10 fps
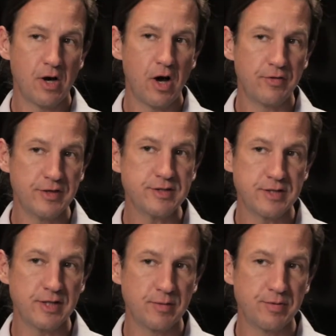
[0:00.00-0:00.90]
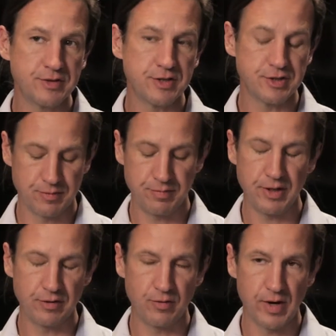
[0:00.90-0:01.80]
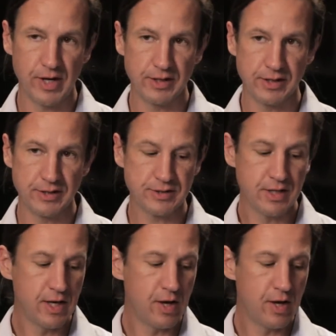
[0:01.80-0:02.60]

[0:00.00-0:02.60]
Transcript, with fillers: on this sitting position being the way it is,